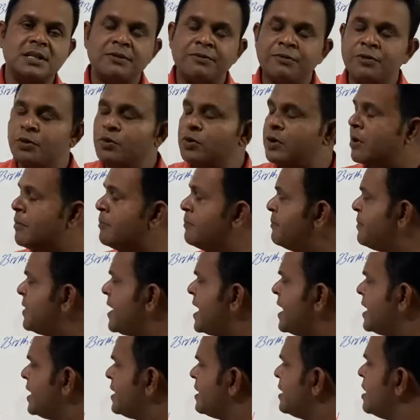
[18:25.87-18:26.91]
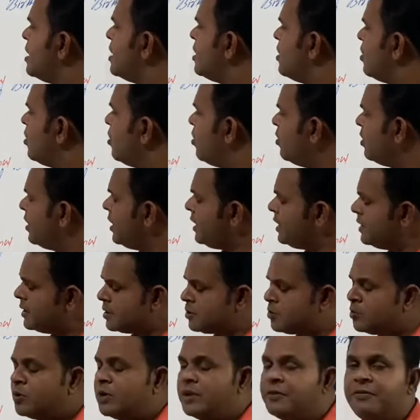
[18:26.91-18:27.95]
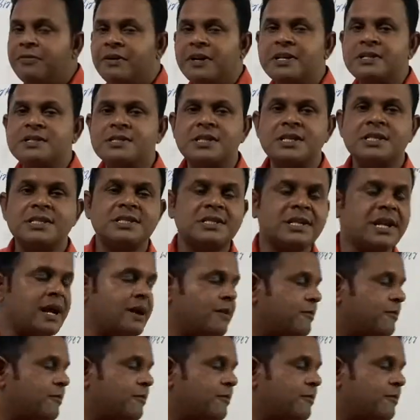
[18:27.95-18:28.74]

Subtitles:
If you compare only the two differences like